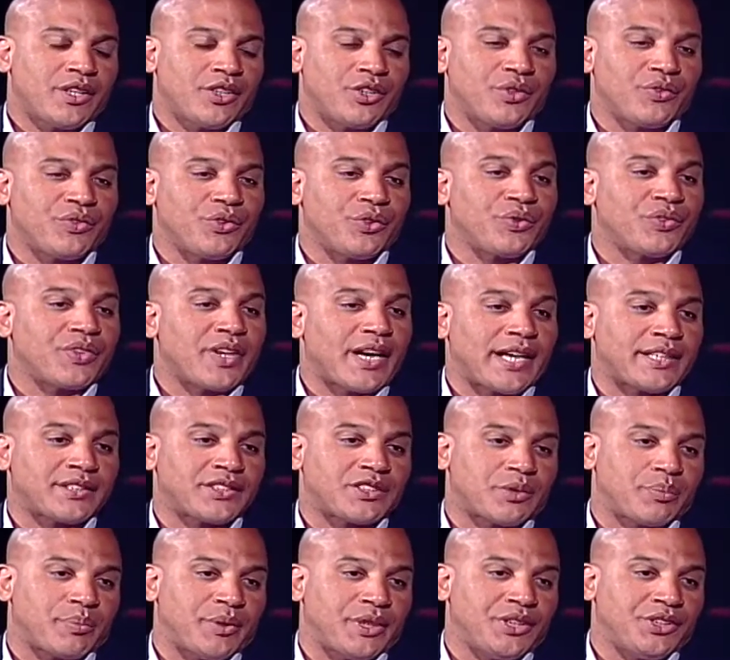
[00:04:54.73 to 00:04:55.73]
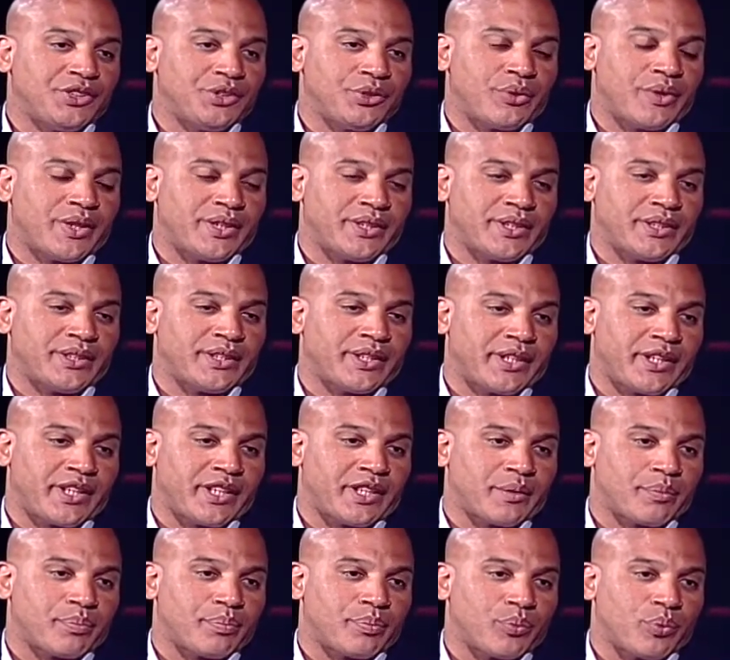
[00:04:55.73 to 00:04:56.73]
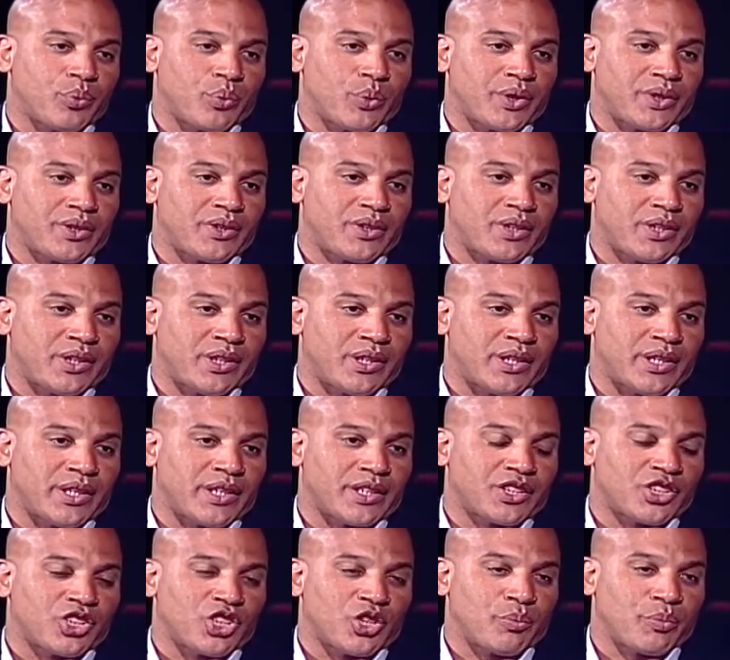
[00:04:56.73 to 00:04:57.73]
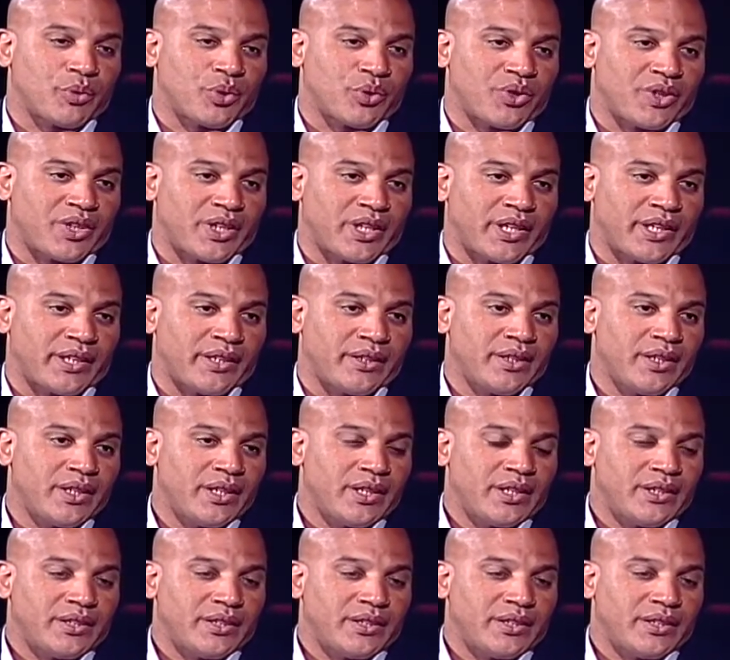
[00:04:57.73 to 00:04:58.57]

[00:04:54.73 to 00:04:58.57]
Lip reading: You've got to be joined at the hip with the community